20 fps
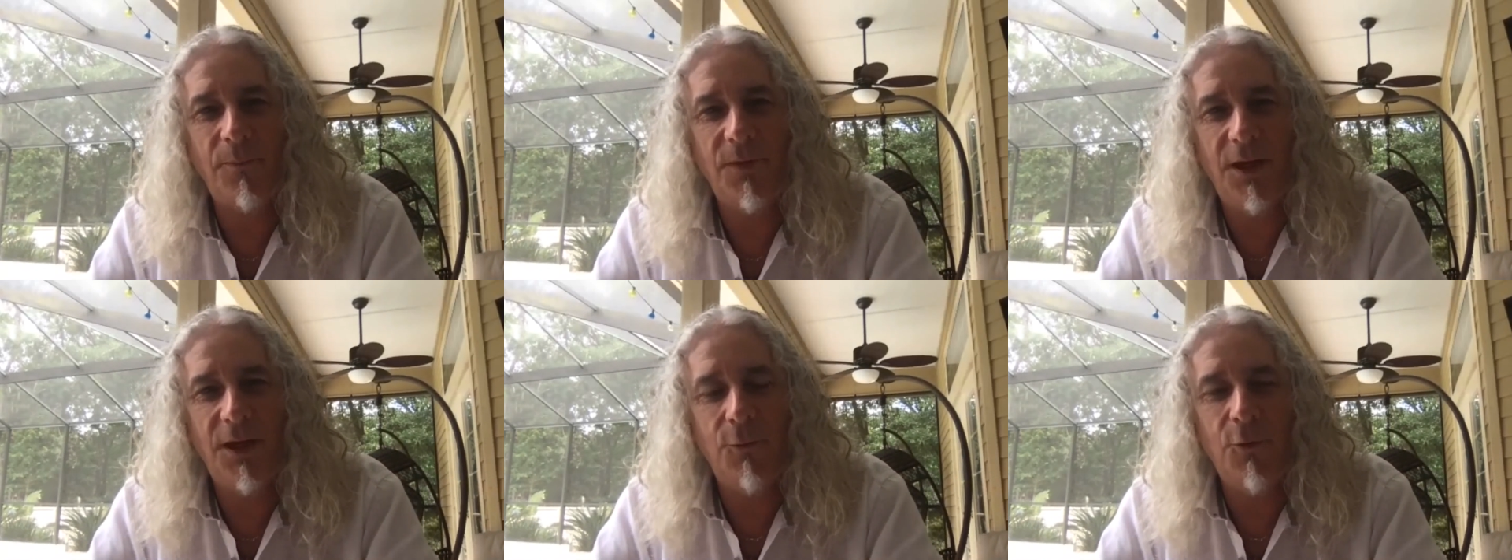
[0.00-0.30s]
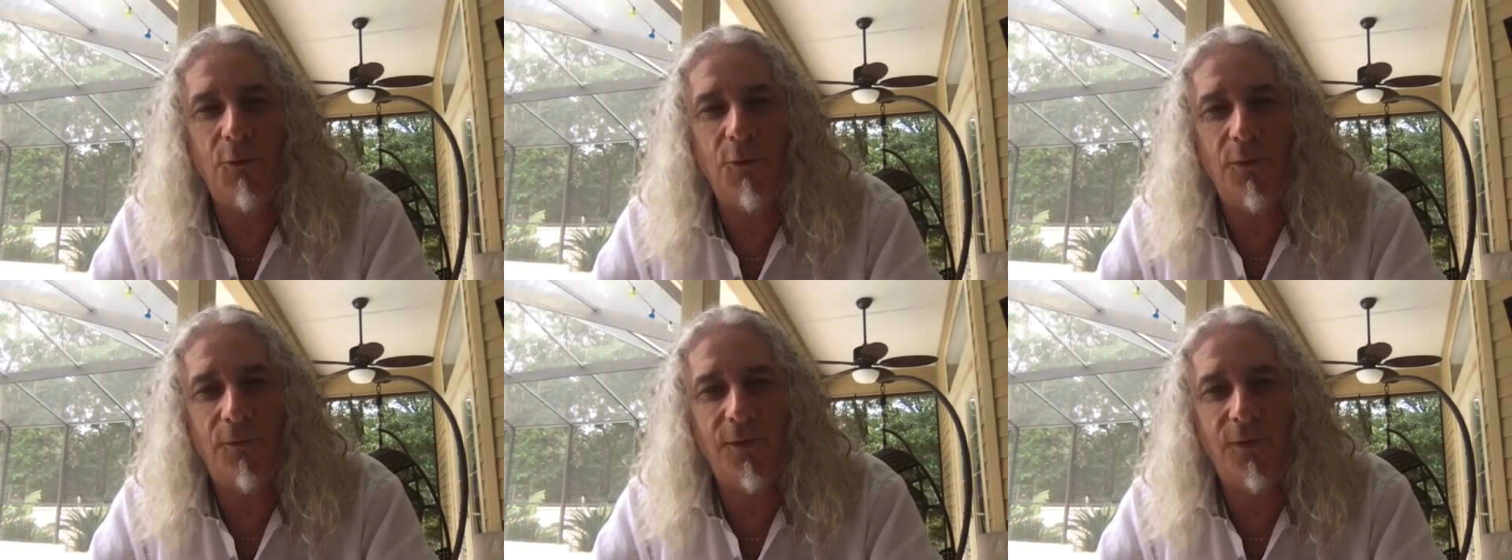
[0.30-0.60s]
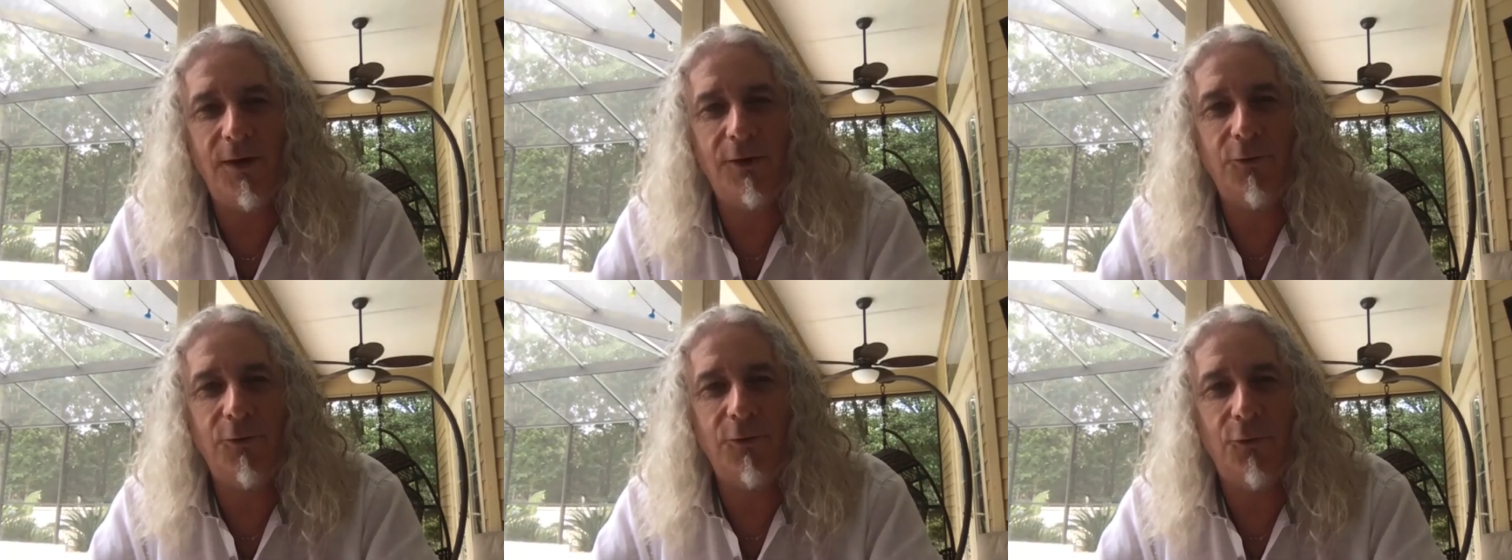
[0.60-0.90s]
it will
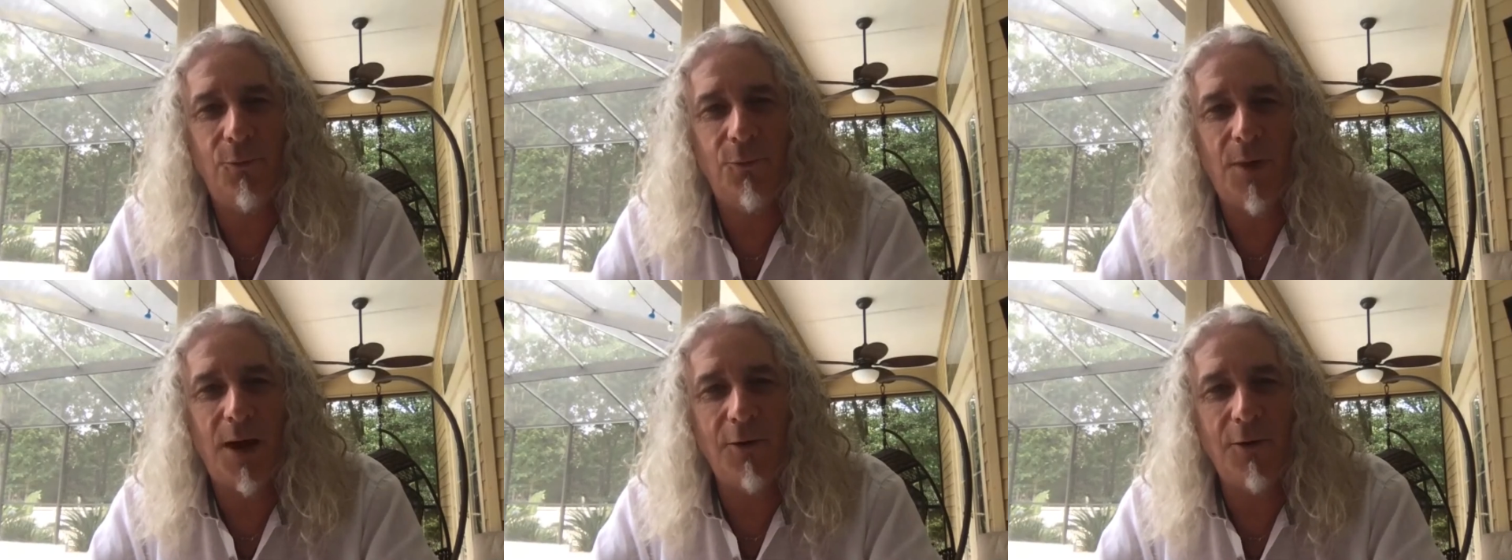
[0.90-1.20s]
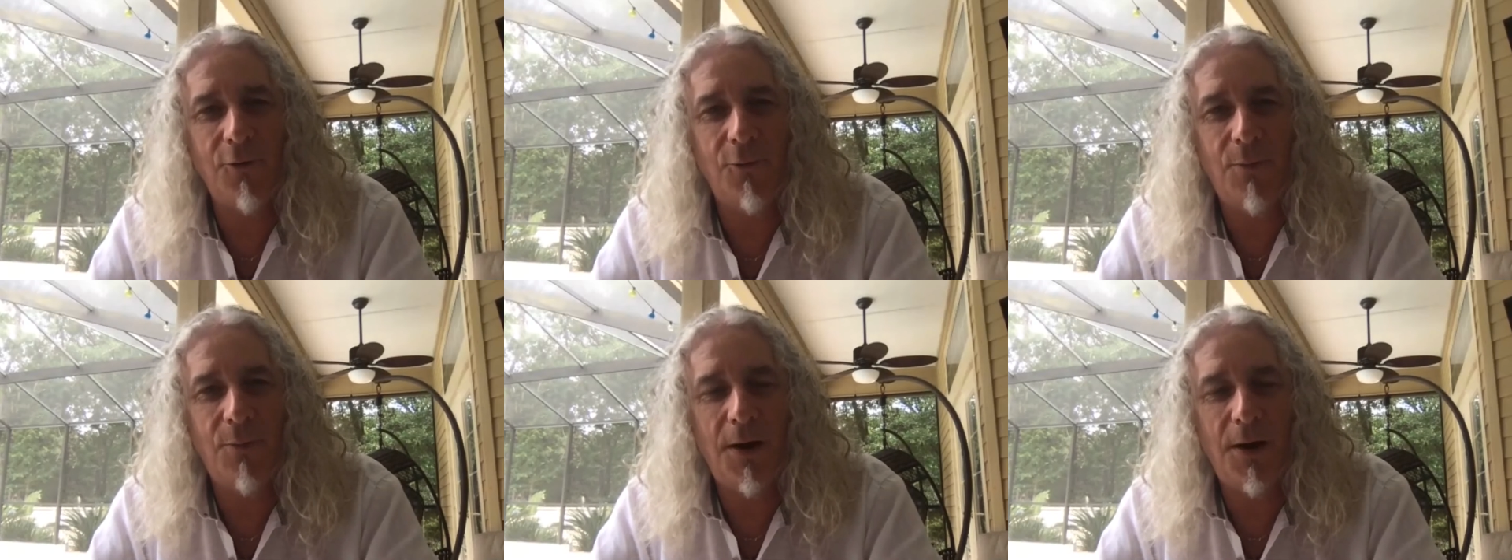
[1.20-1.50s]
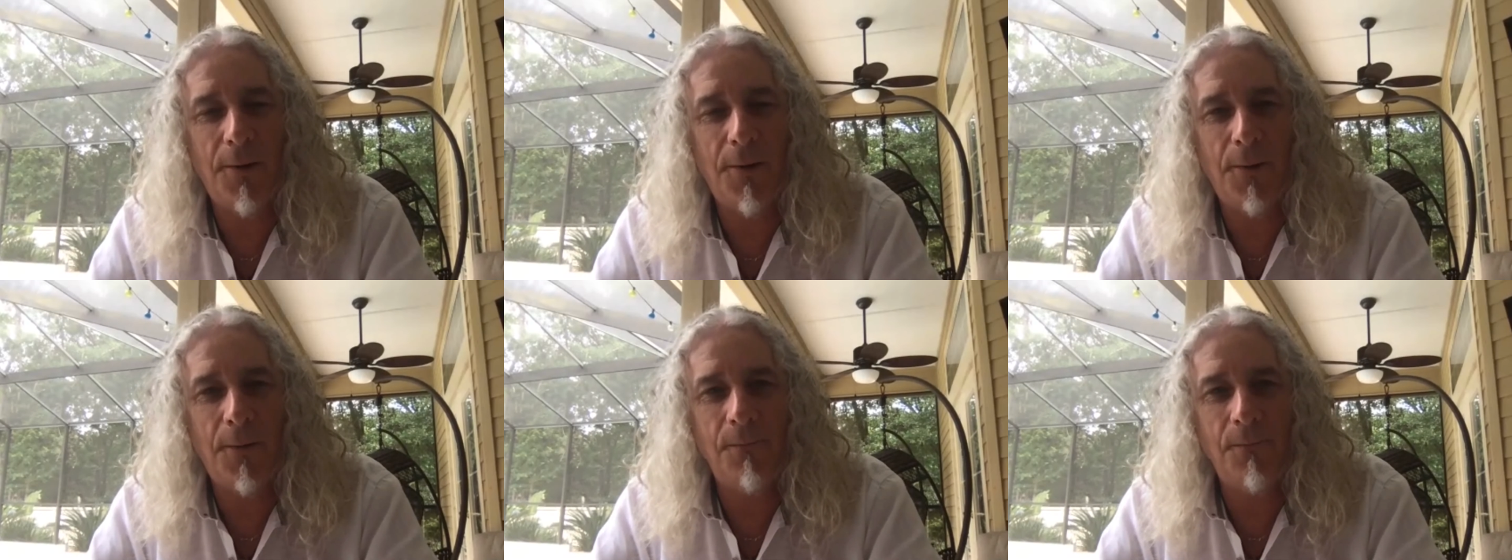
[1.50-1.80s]
reflect on your
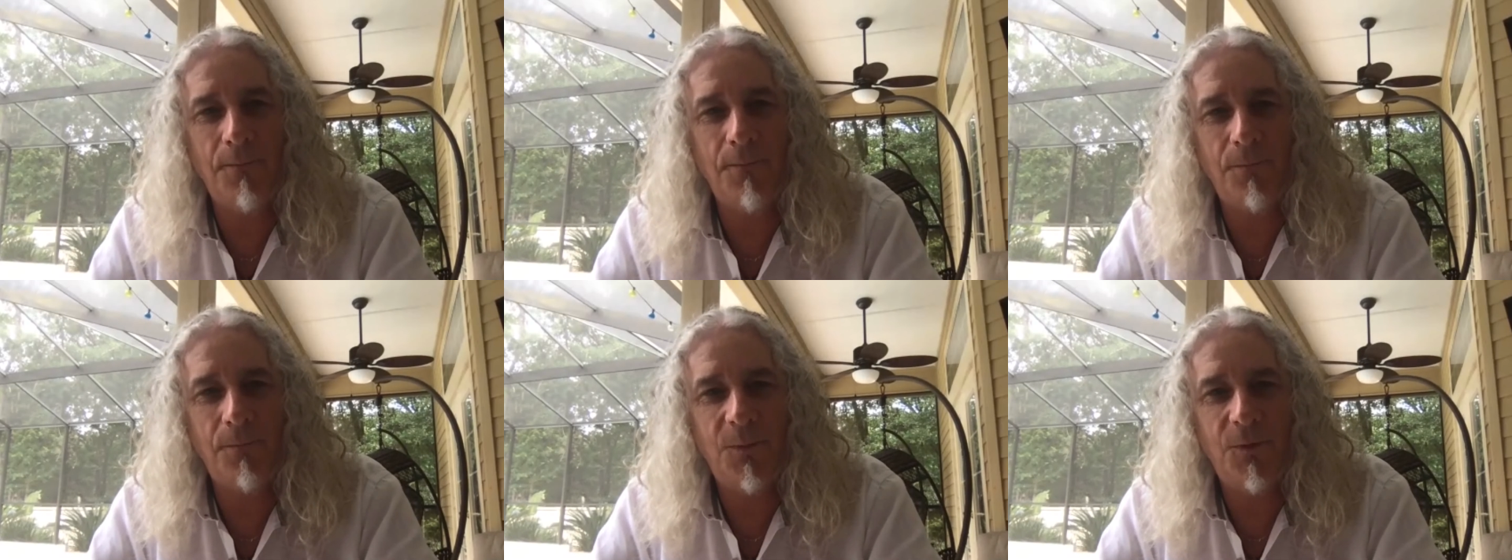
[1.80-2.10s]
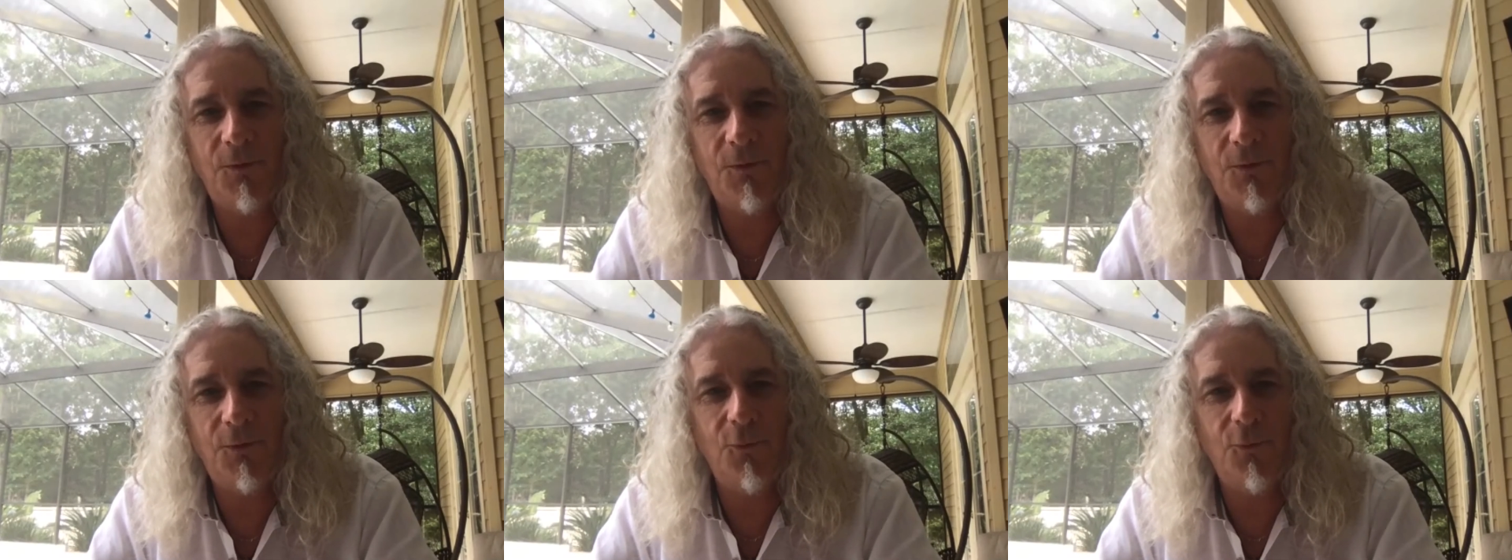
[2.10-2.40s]
microbiome to